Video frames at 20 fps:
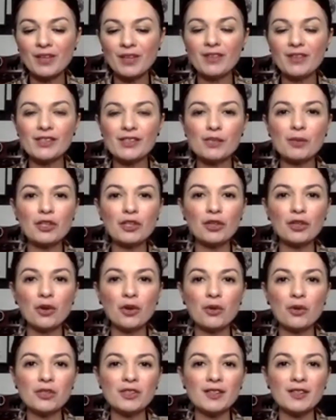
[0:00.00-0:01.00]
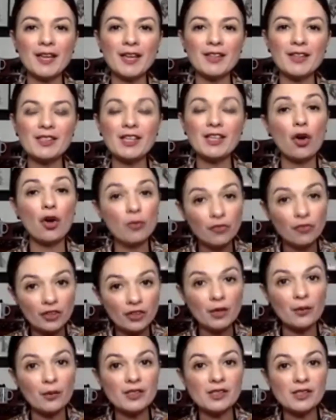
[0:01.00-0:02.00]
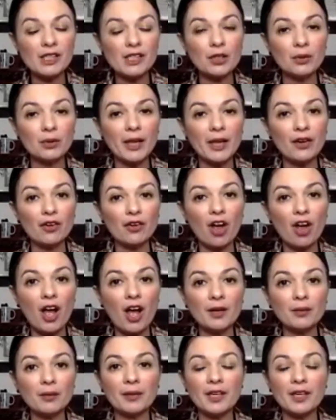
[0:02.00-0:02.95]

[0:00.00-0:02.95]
This has been your host, Lexi. Hopefully, we see you later on,